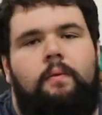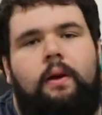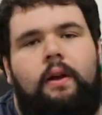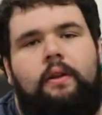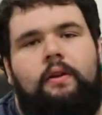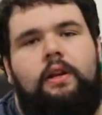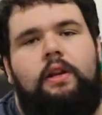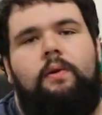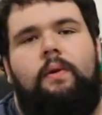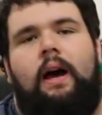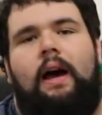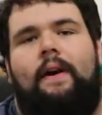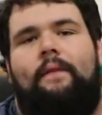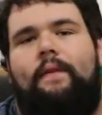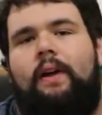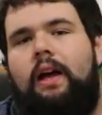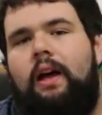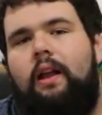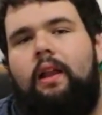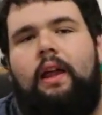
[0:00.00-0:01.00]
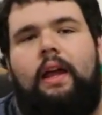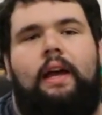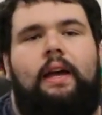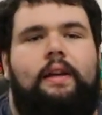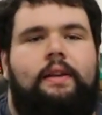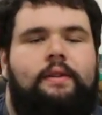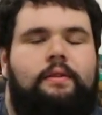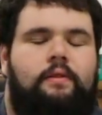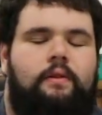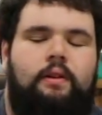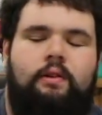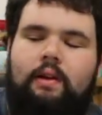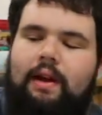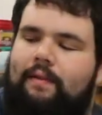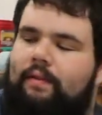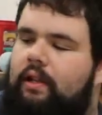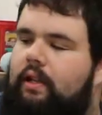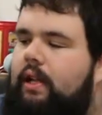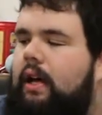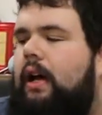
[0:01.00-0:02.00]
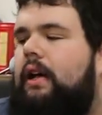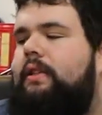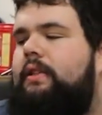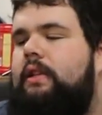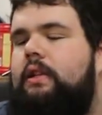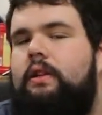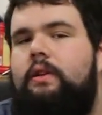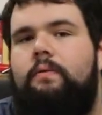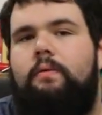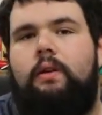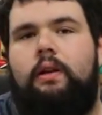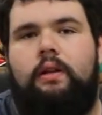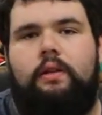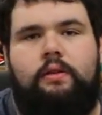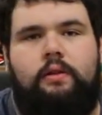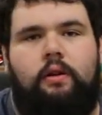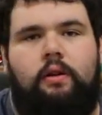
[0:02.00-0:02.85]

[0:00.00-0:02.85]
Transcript: Whether you have LS or you have a Datsun, you want a